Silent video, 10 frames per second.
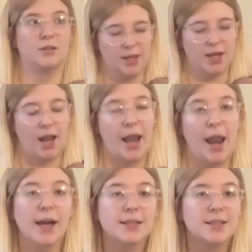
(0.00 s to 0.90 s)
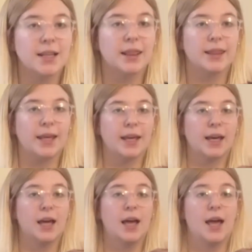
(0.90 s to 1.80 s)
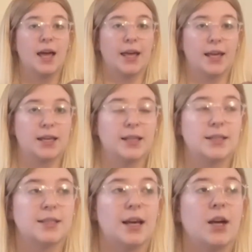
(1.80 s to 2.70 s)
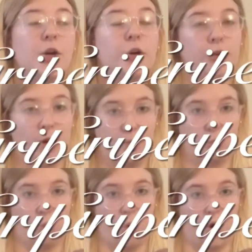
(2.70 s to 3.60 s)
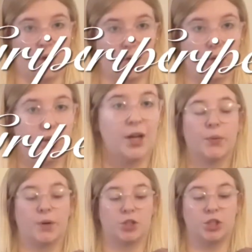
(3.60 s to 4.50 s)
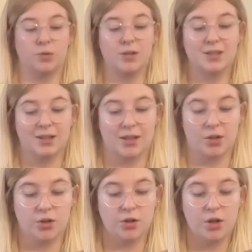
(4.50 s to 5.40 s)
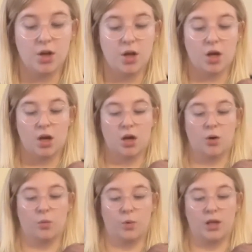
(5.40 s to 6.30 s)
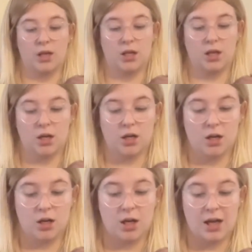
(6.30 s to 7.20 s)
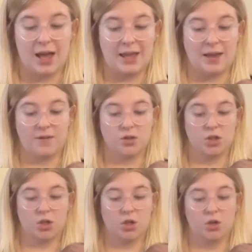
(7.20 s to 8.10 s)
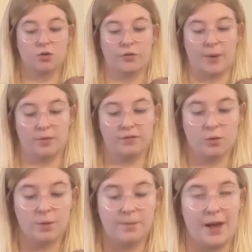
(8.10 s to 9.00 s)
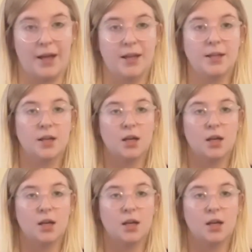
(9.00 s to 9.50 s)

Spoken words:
The next thing is gripe water. When she was little, we gave it to her right before bed